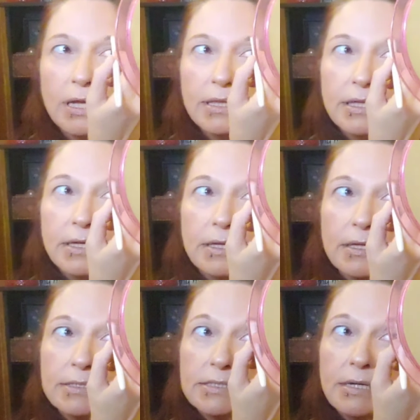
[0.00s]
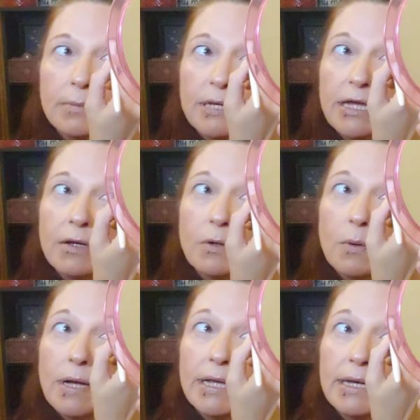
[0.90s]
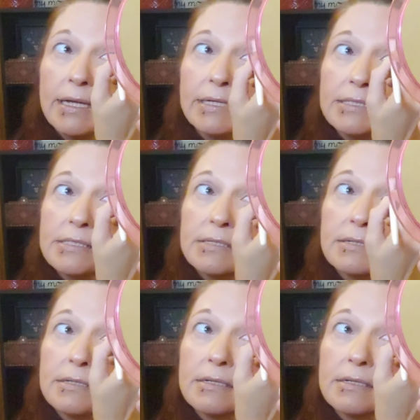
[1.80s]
But I think it's coming out quite nice.